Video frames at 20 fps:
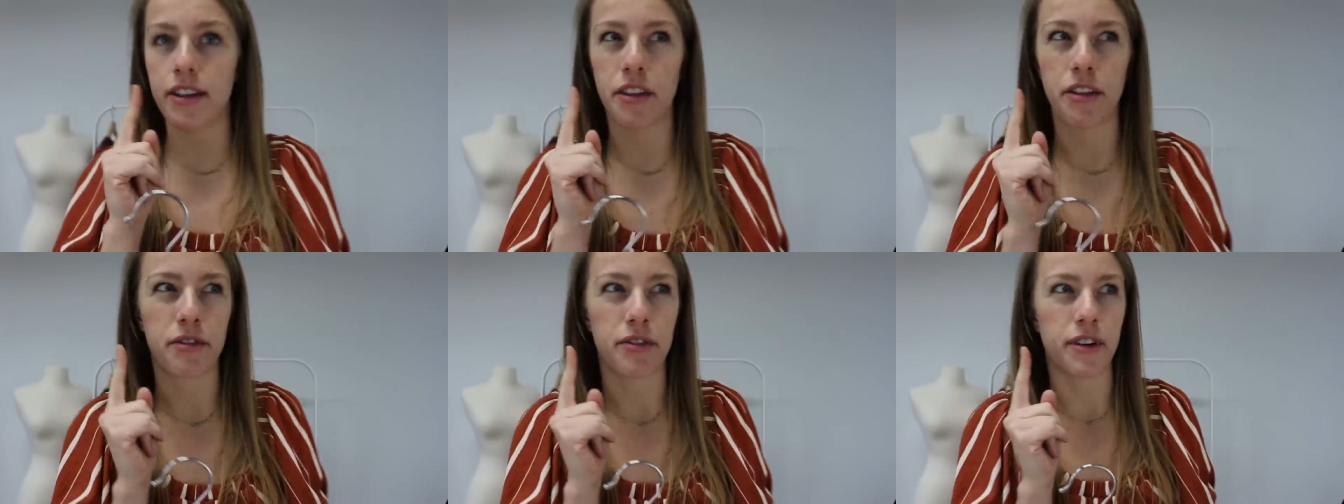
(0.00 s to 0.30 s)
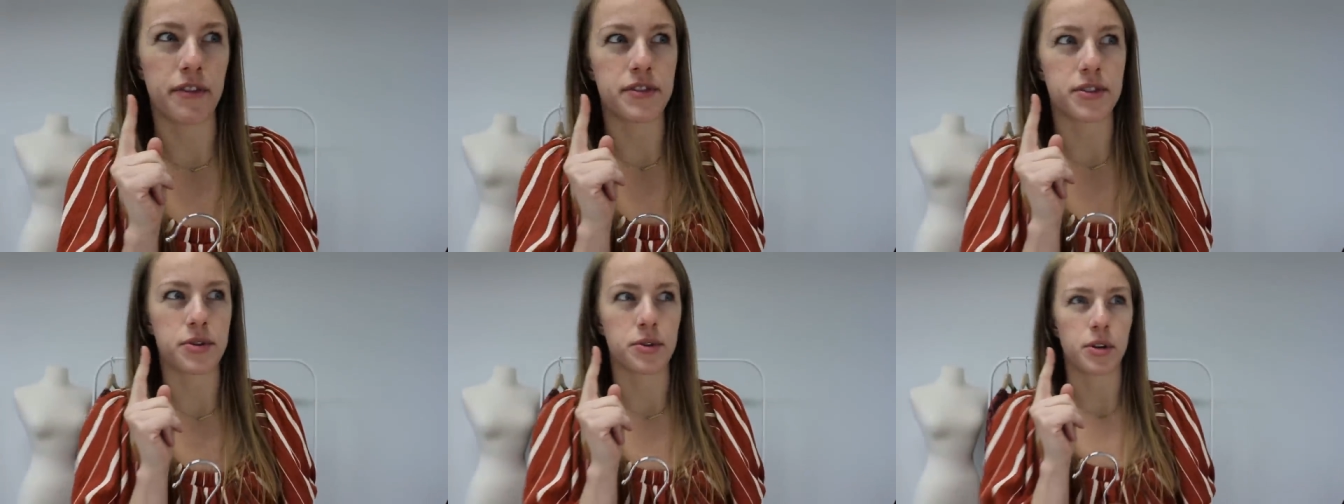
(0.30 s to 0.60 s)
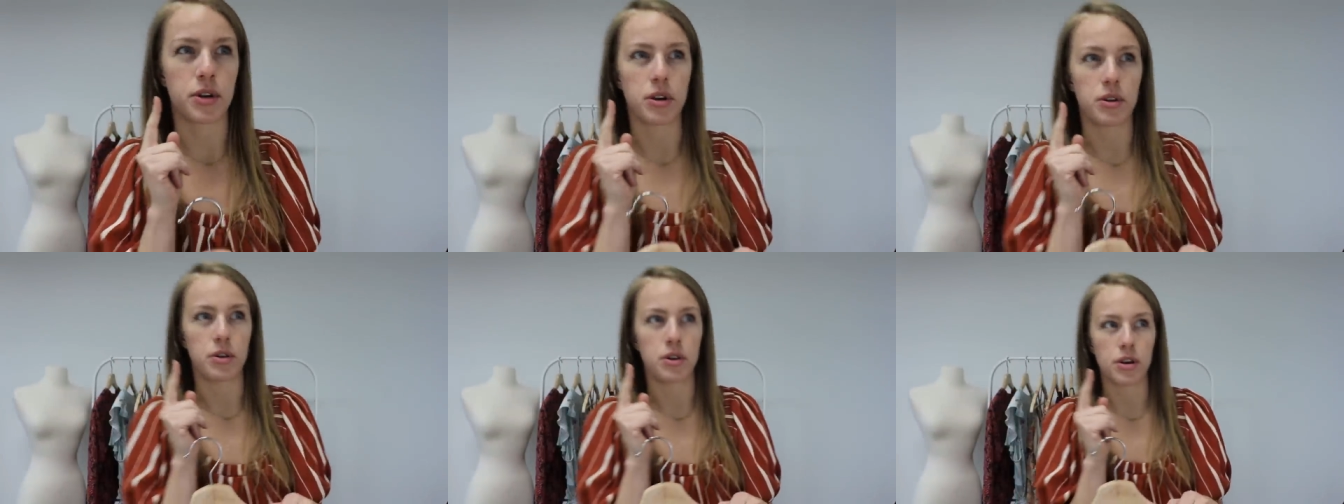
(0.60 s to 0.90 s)
it in thrift
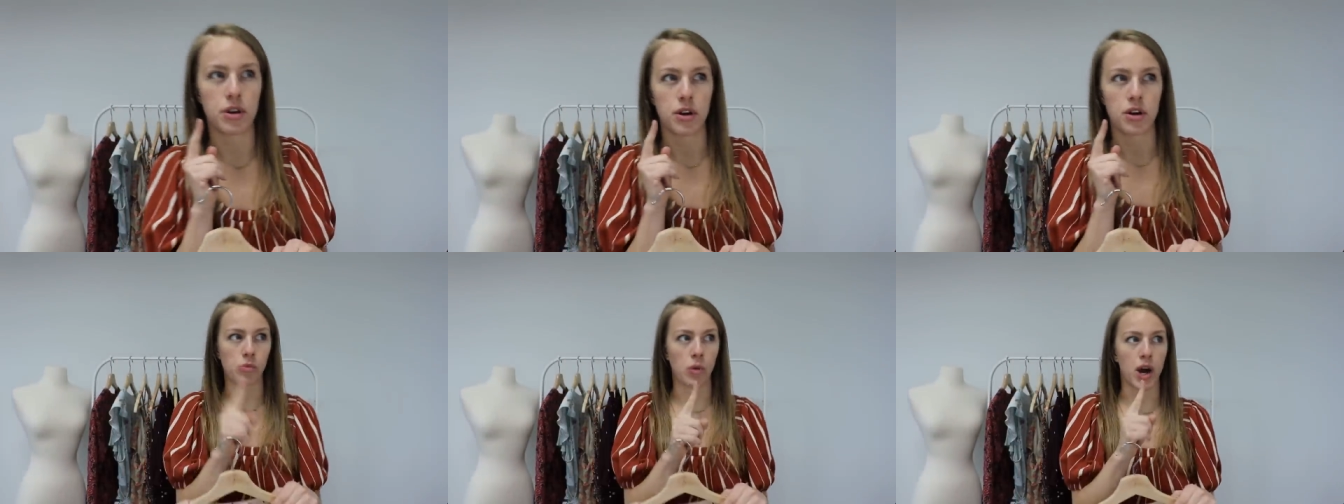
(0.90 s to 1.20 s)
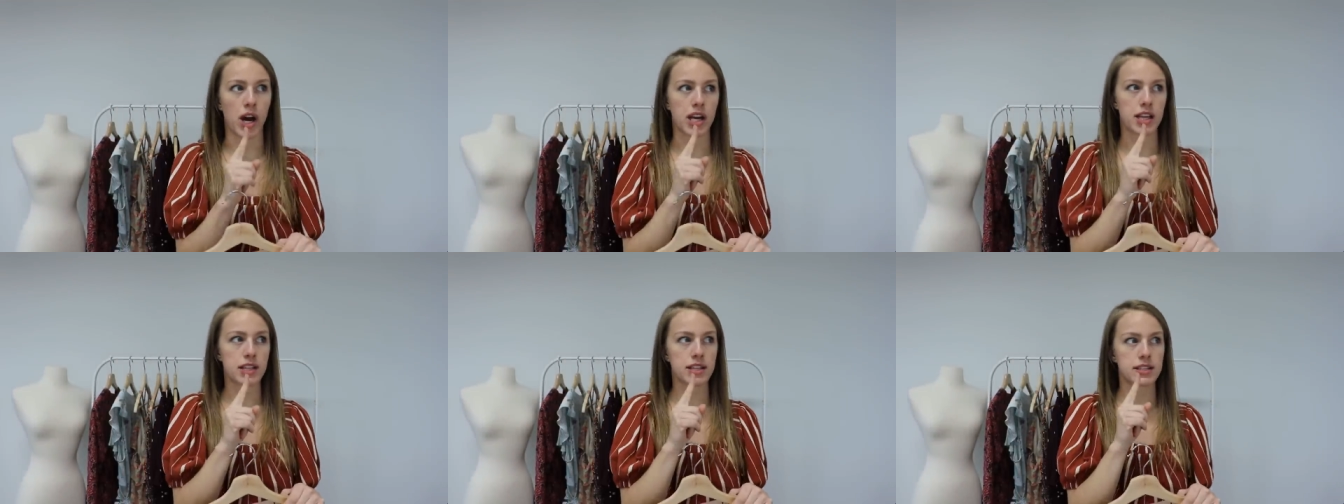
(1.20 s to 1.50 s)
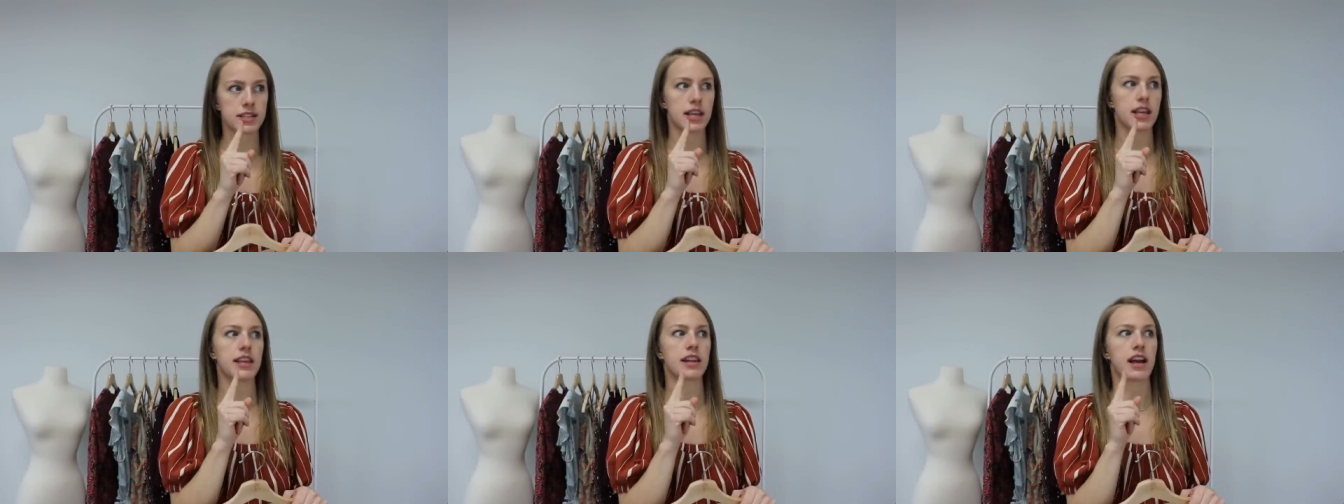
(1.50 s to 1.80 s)
store
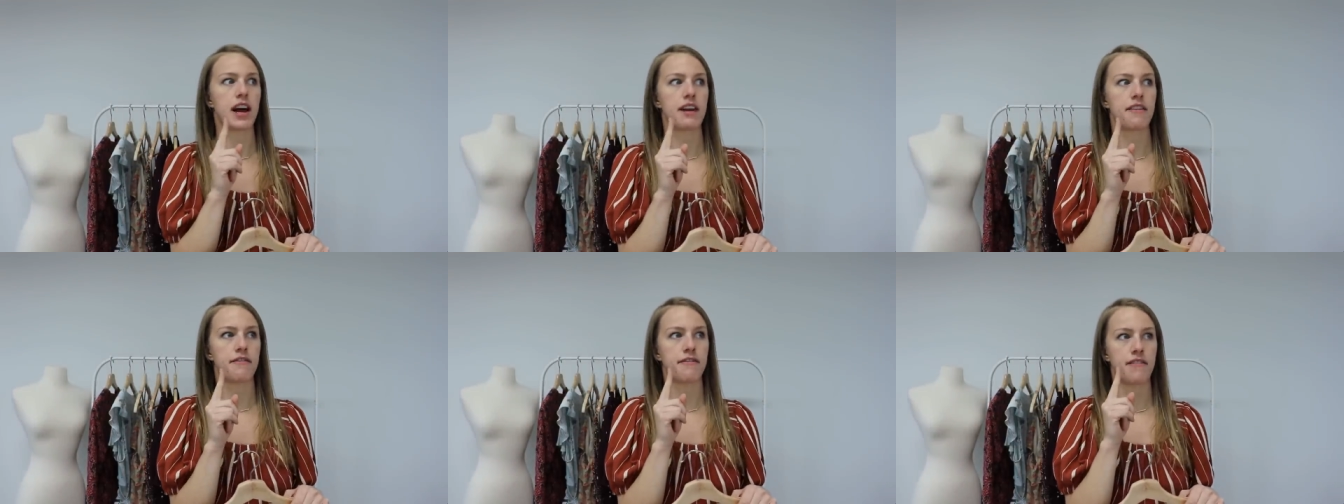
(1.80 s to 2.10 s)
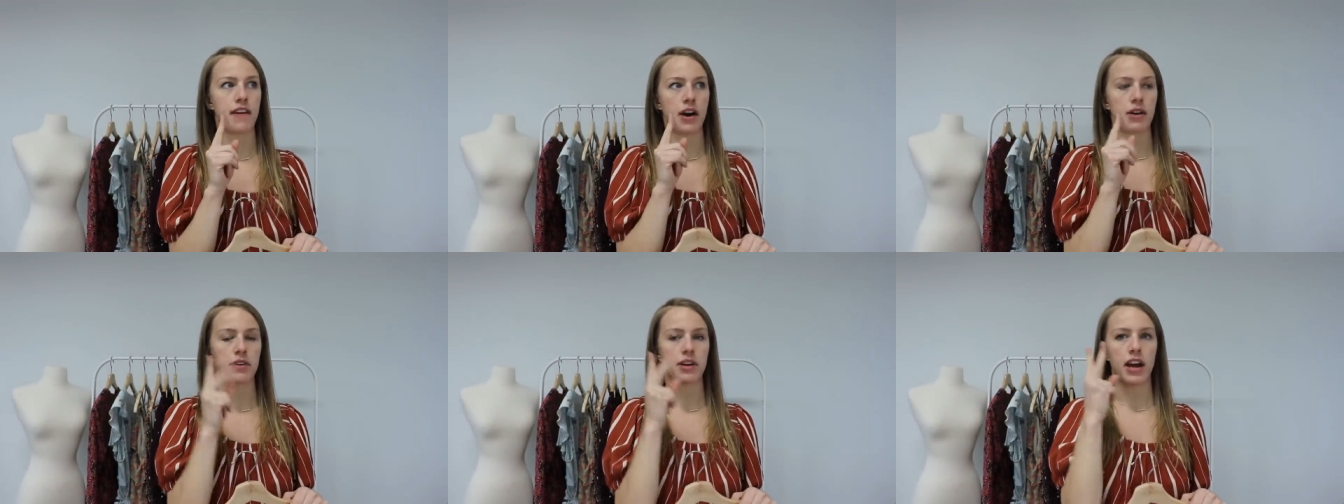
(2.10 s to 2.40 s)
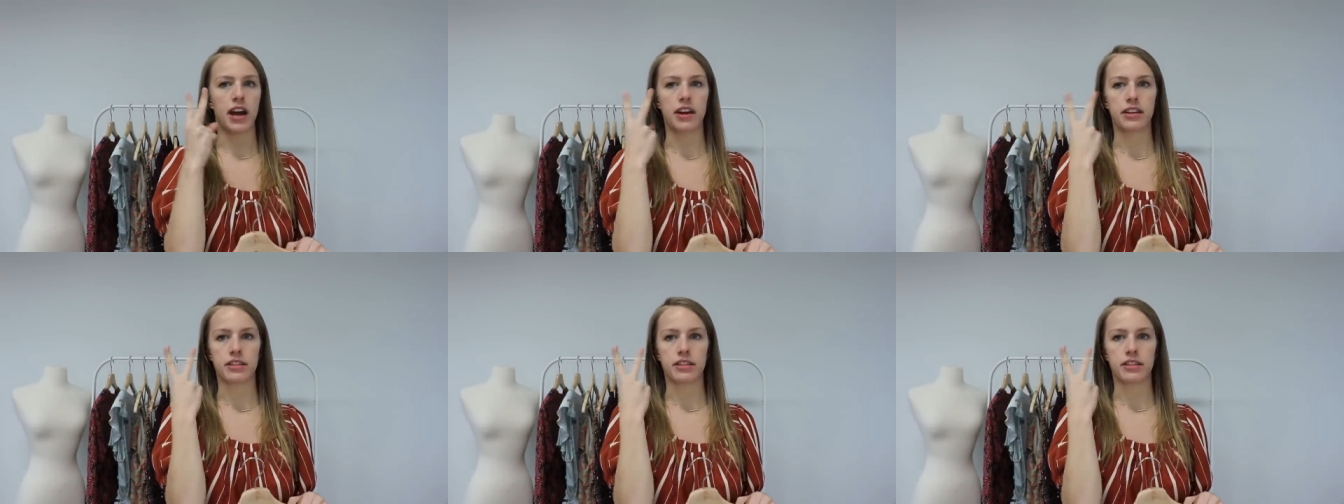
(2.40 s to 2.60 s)
once, and then I found it